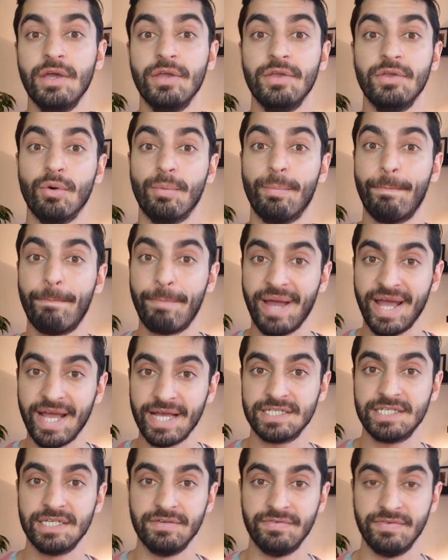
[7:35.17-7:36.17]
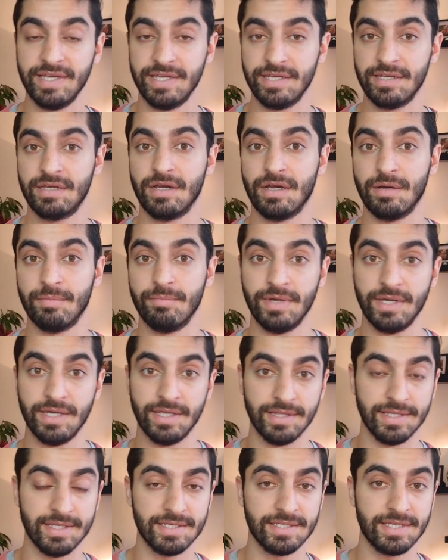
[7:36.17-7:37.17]
your passive income
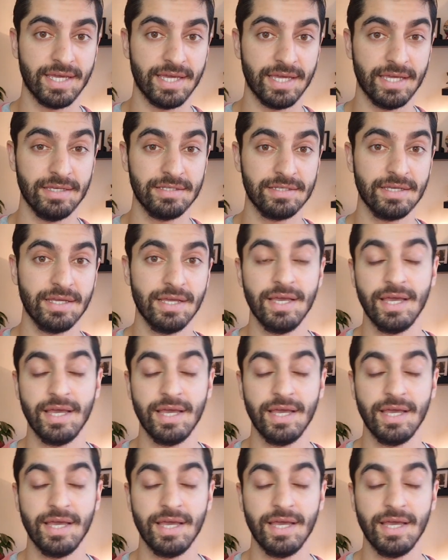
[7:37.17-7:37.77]
in this case,